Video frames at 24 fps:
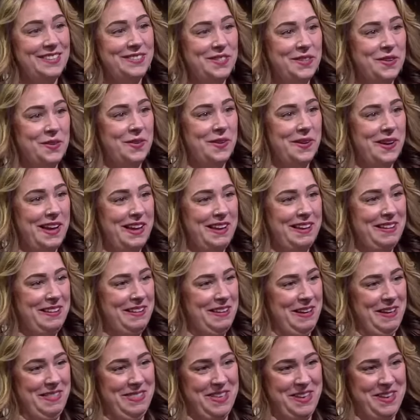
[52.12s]
so
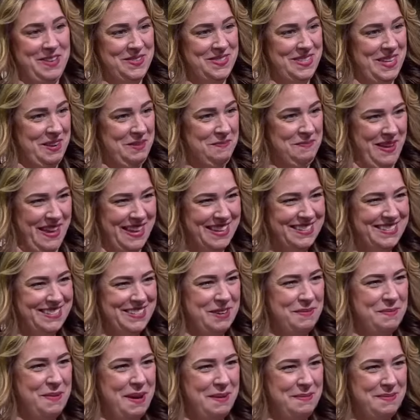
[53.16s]
I think you said it best.
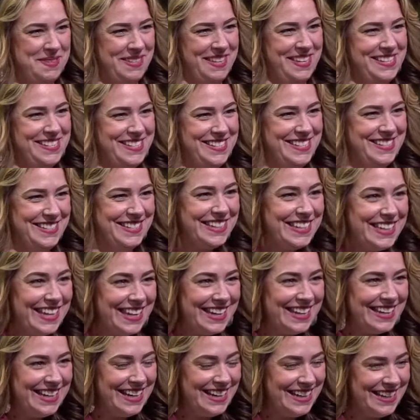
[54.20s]
Our population isn't
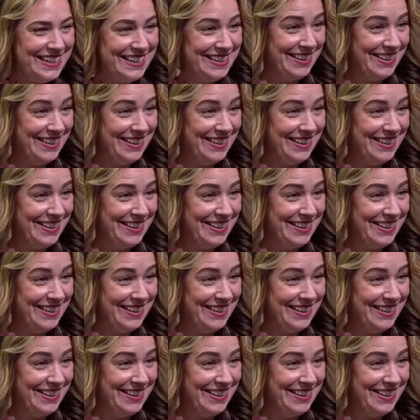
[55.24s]
getting any